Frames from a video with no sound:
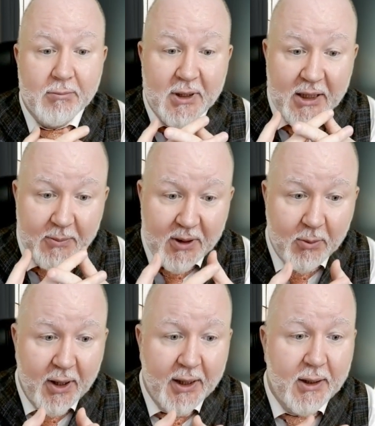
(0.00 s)
keep in
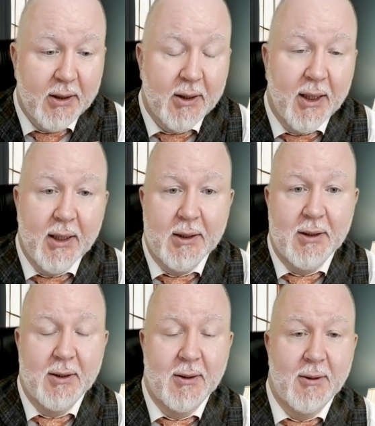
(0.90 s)
mind
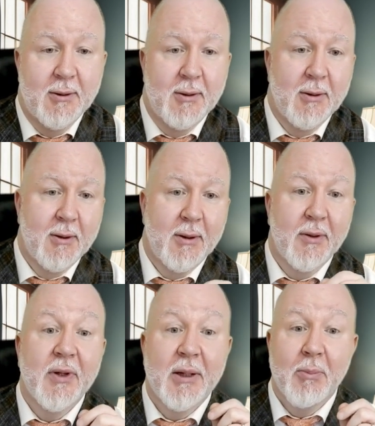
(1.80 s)
that
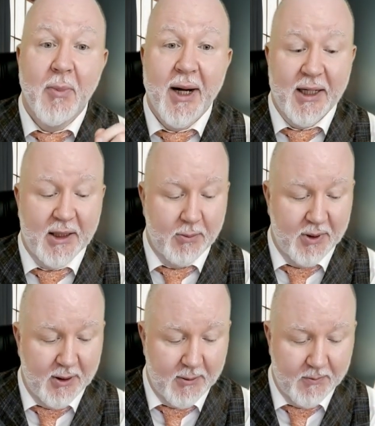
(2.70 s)
there might
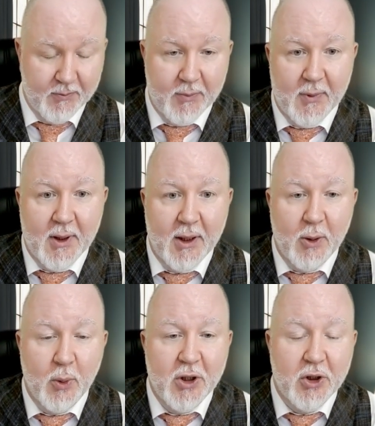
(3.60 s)
be a
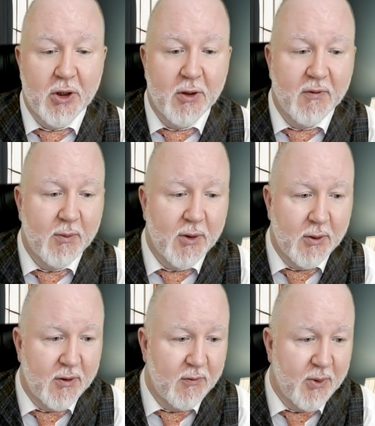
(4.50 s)
question of
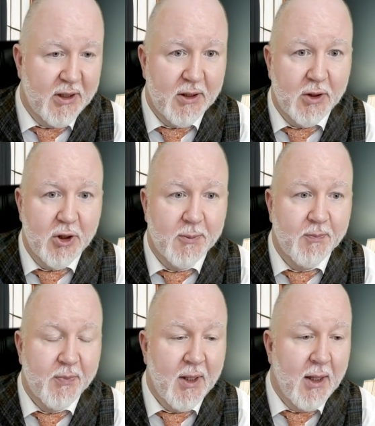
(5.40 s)
abuse of procedure.
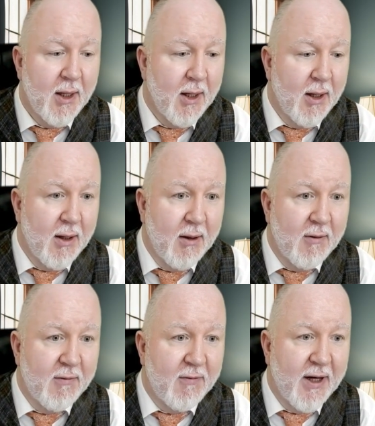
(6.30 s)

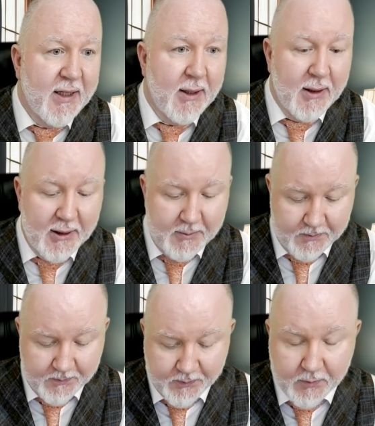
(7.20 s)
Finally,
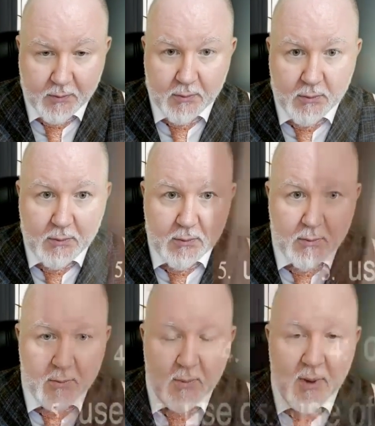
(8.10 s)

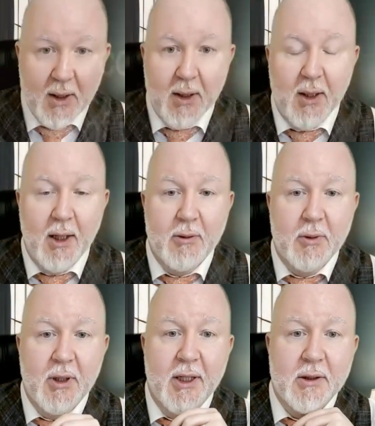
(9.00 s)
I
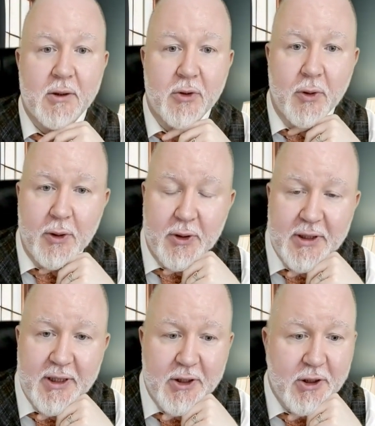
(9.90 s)
would like to draw your
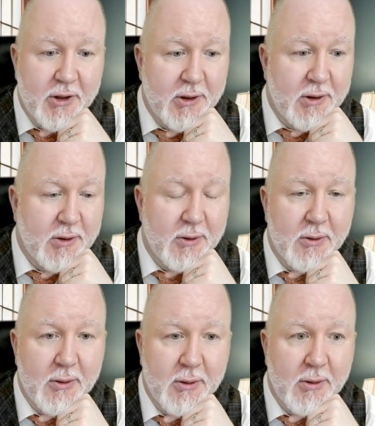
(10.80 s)
attention to